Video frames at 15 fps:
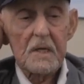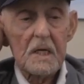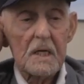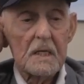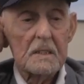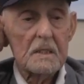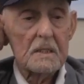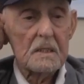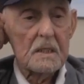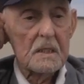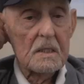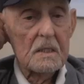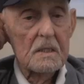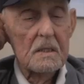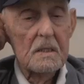and
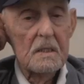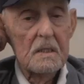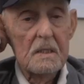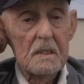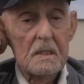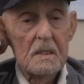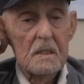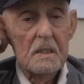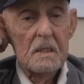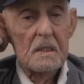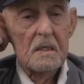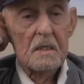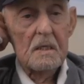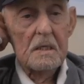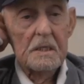uh,
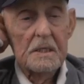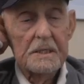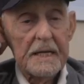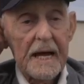in